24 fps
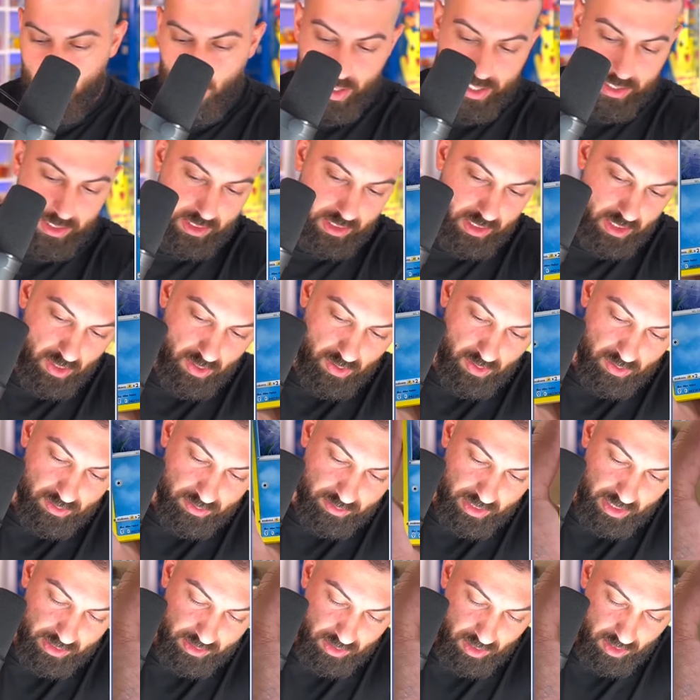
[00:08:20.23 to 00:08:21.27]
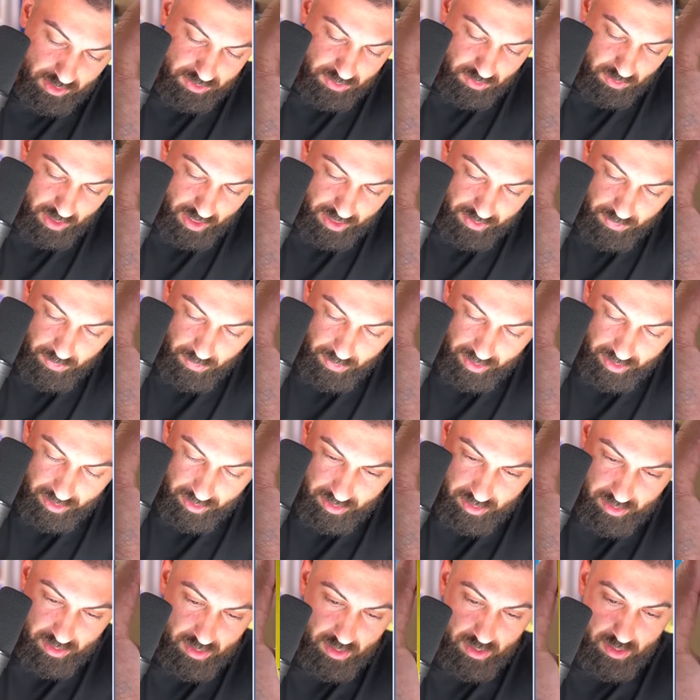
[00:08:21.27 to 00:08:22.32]
twice, though. That's also kind of
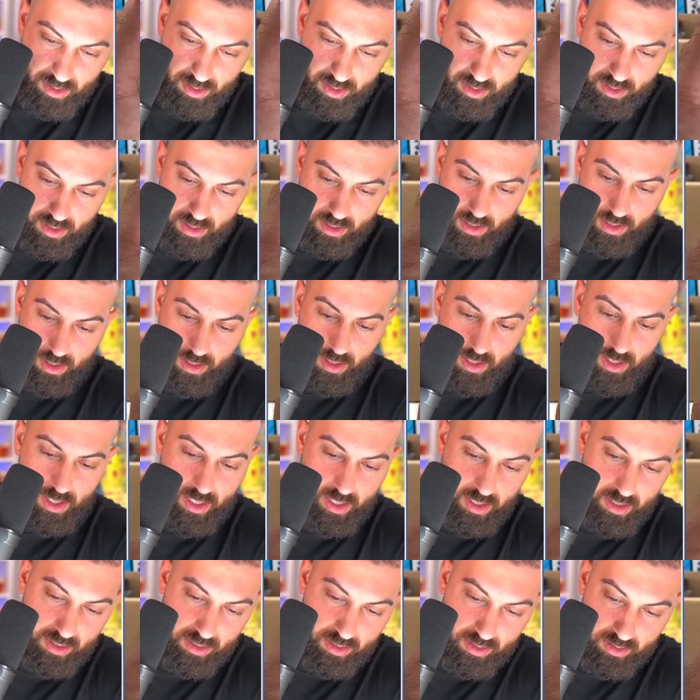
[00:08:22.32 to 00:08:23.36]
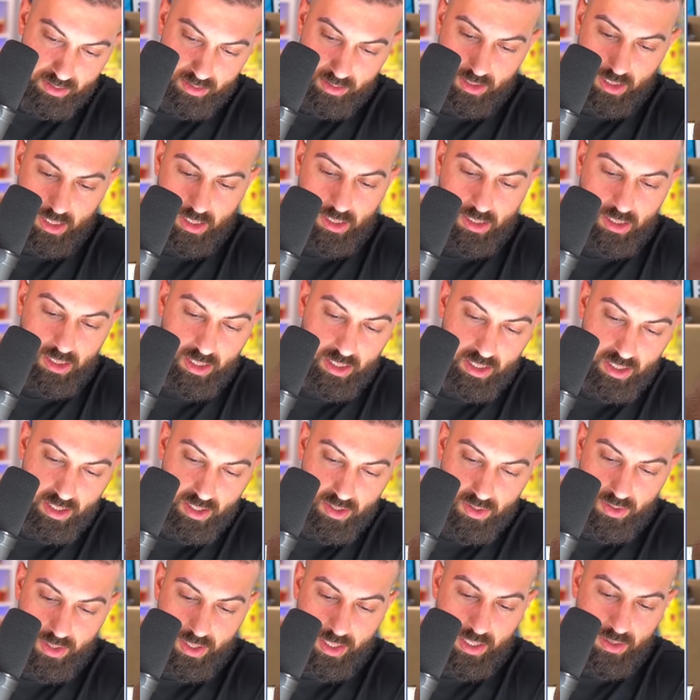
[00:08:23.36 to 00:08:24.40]
weird. All right.
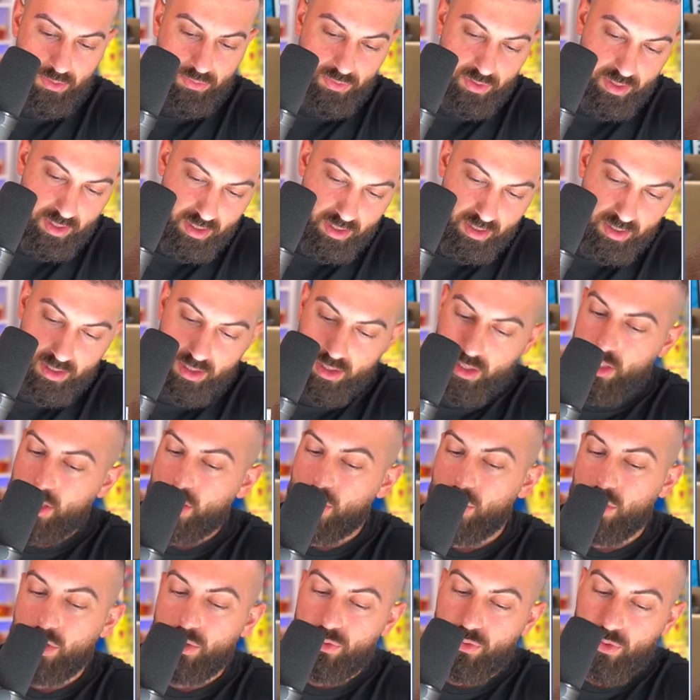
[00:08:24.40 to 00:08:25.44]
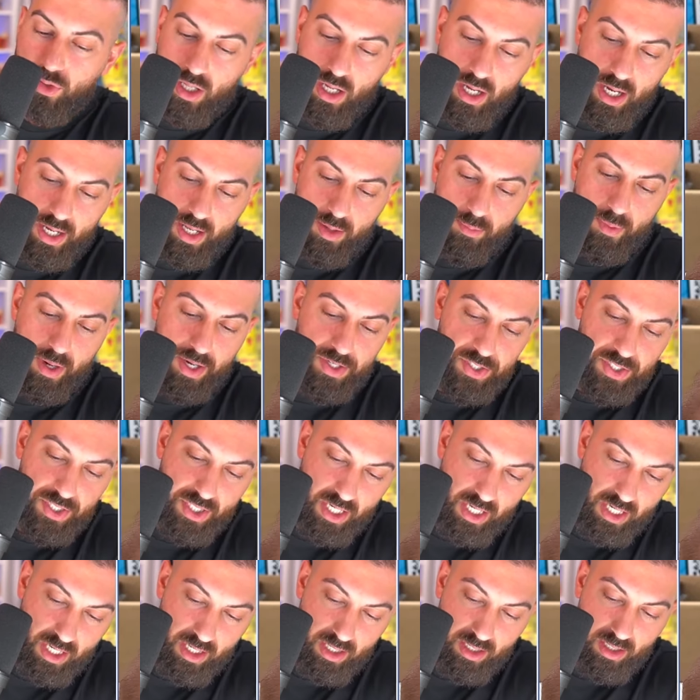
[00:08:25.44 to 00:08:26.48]
Litleo, Eevee, Cutiefly,
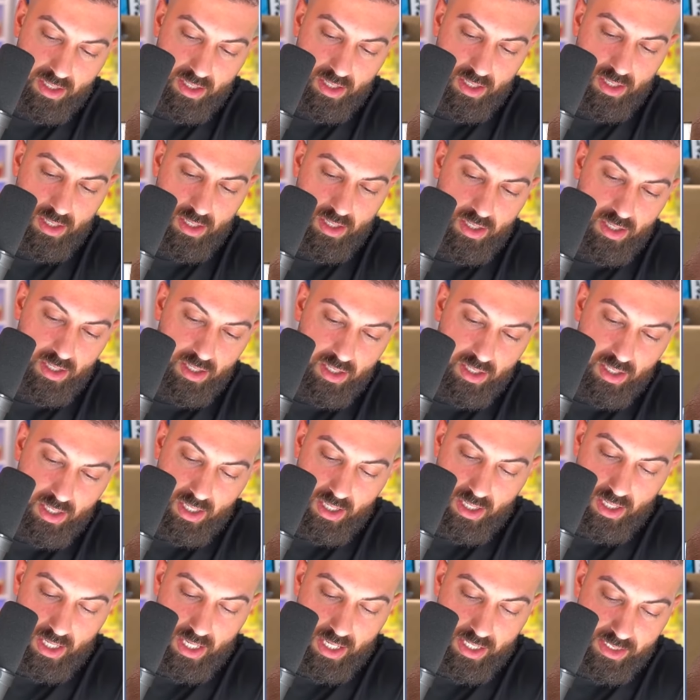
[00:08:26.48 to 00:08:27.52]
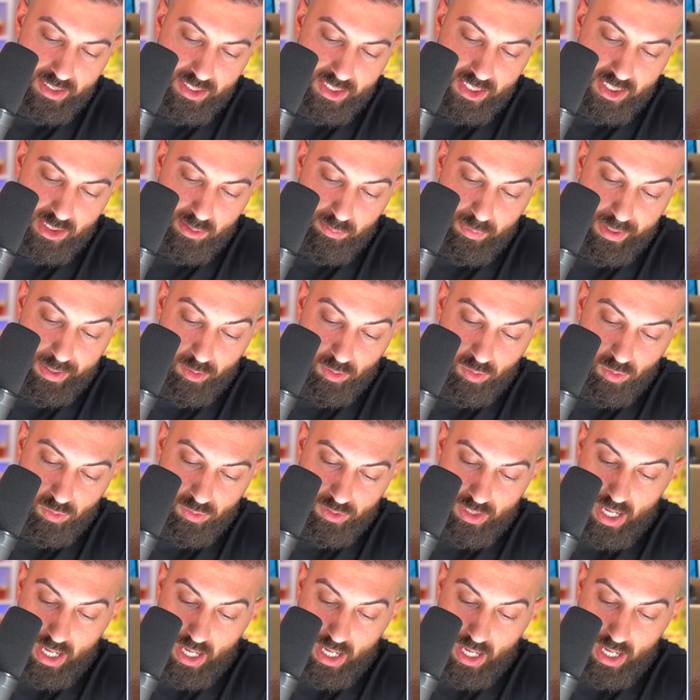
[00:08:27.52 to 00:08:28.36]
Hitmonchan, and a Smeargle